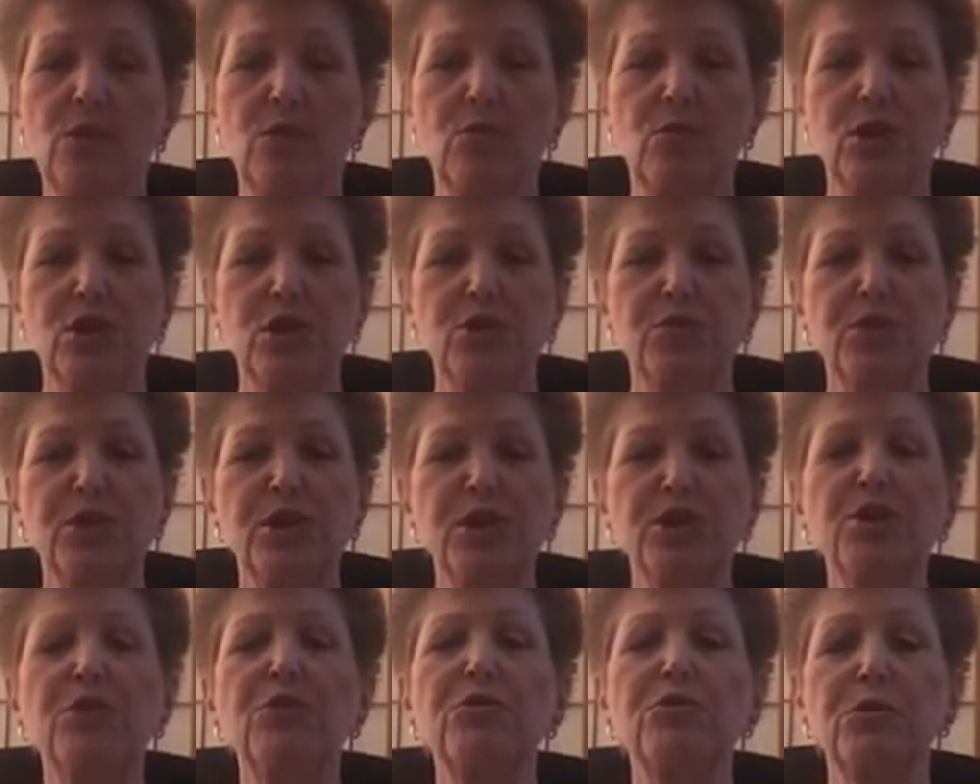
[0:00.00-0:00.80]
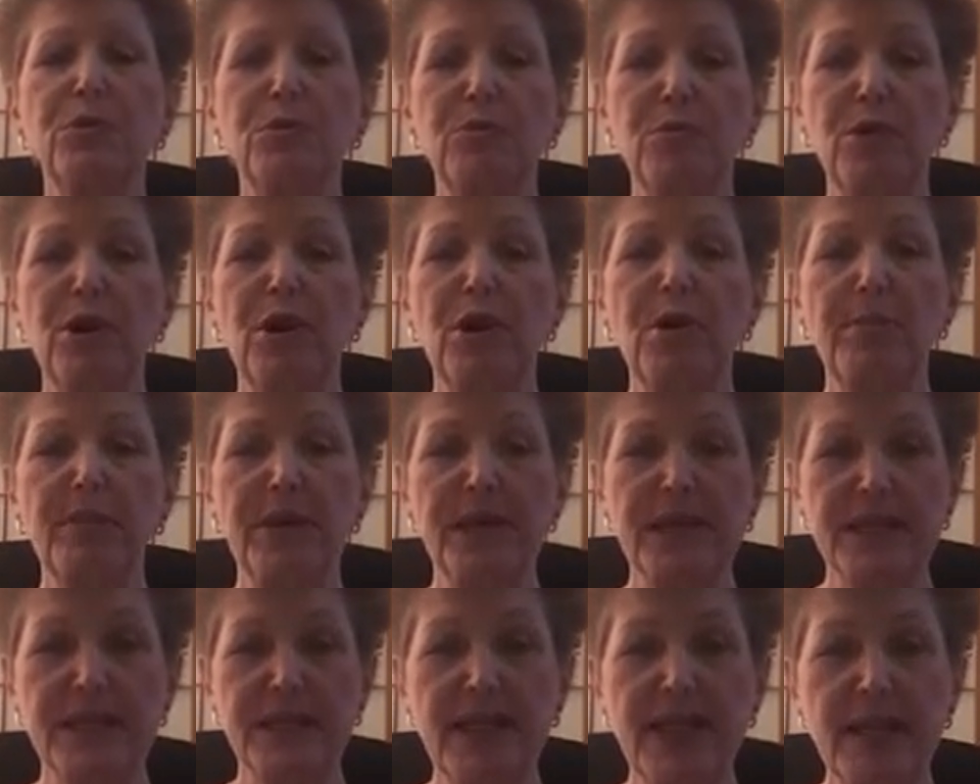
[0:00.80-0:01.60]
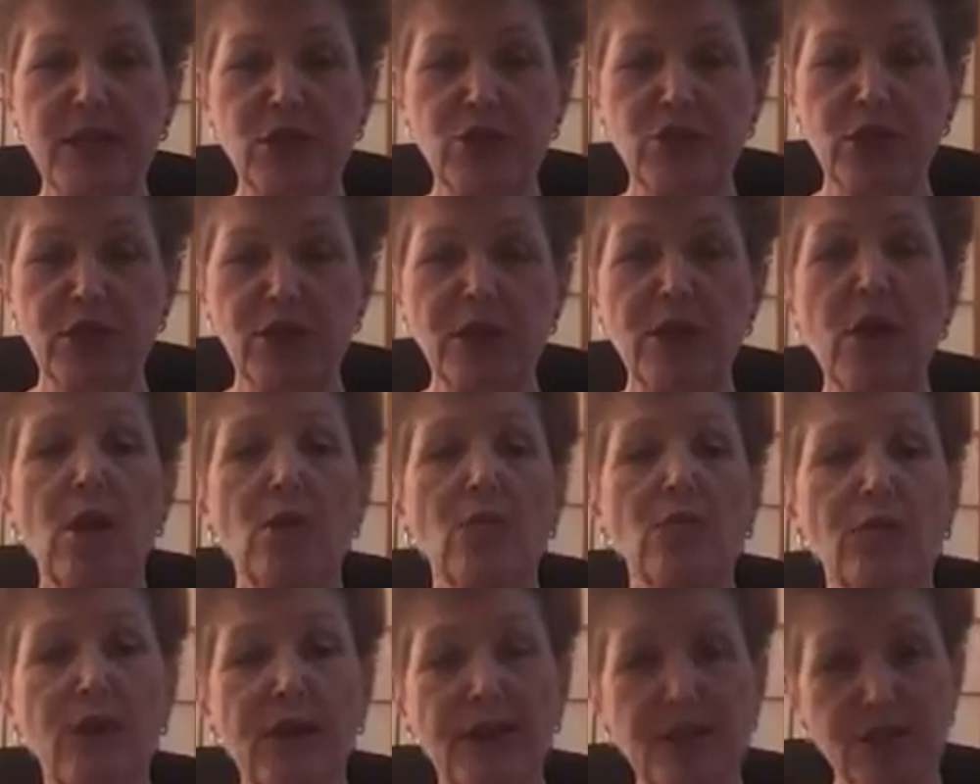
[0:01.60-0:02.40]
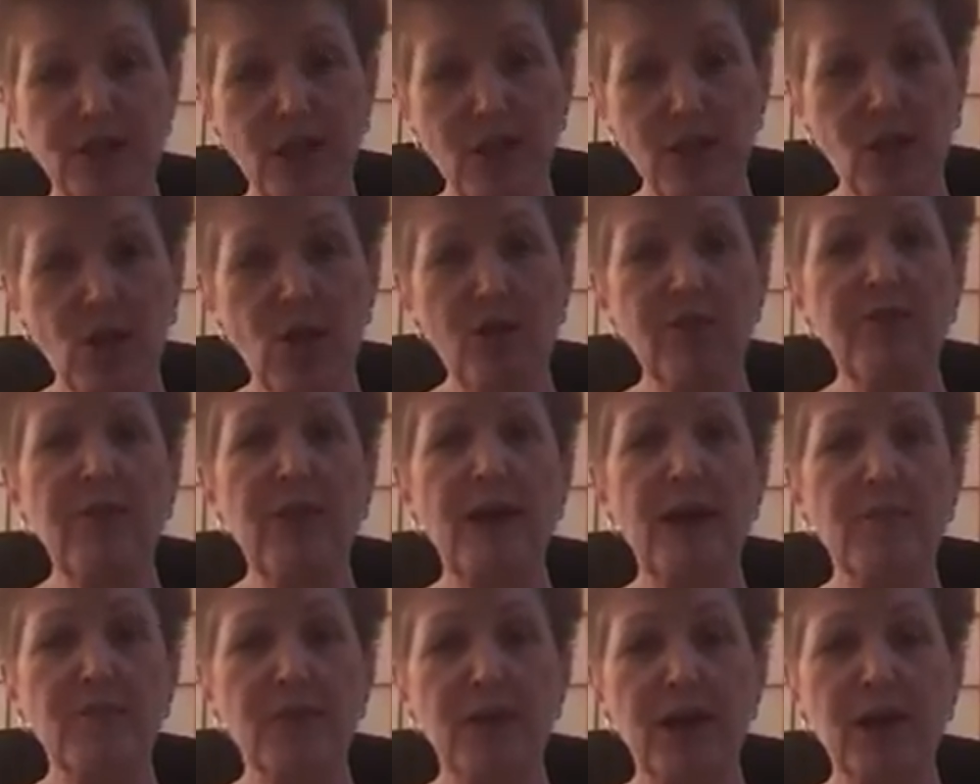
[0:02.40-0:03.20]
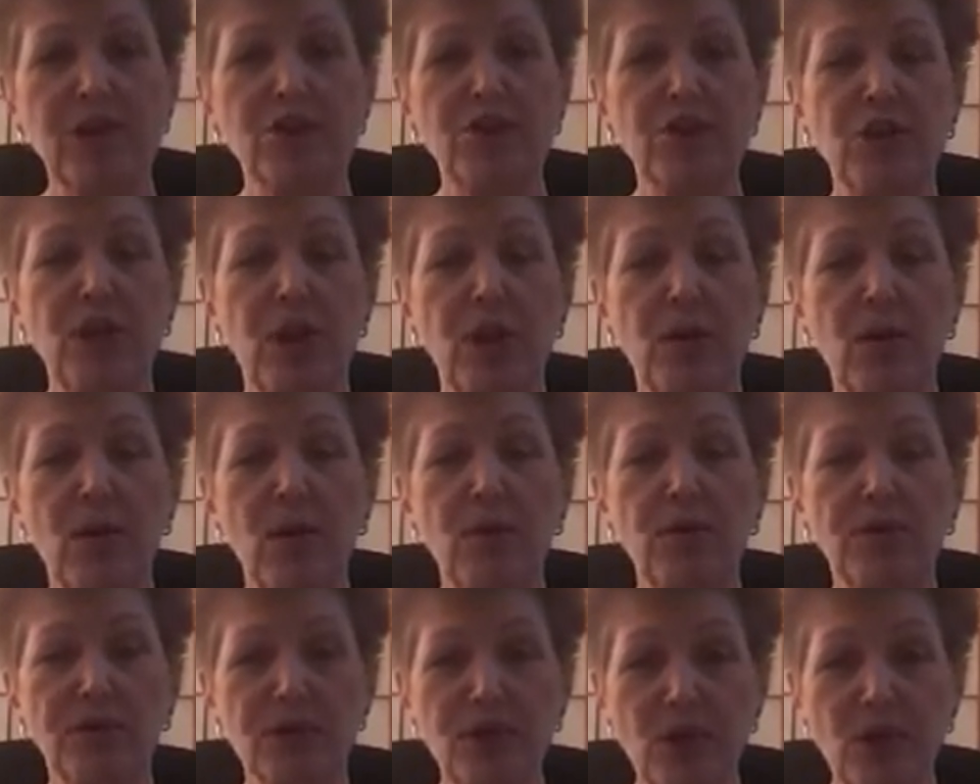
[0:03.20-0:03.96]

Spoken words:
which we do through prayer and meditation, raise our own vibration, our own